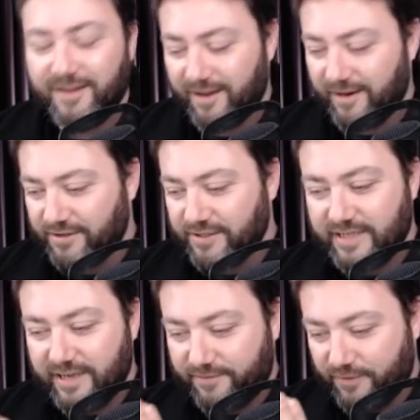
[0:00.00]
and I just
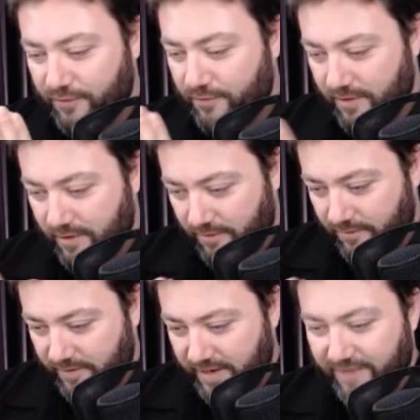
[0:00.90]
have to
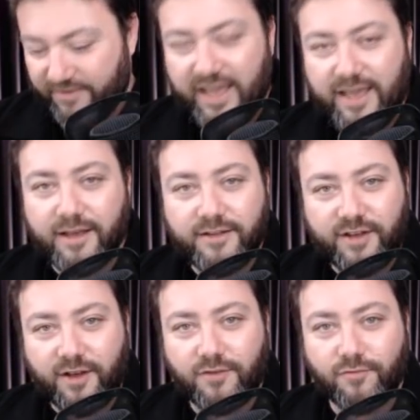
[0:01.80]
navigate a
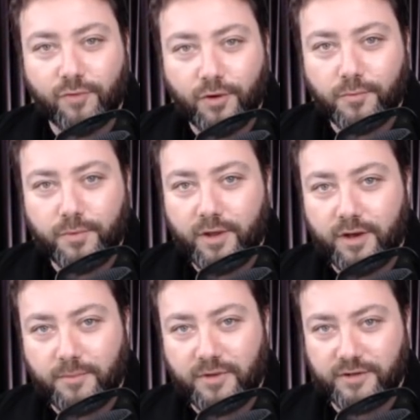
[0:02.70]
tight rope, and
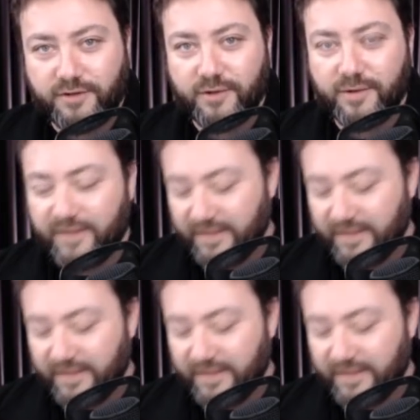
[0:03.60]
I'm going to do it.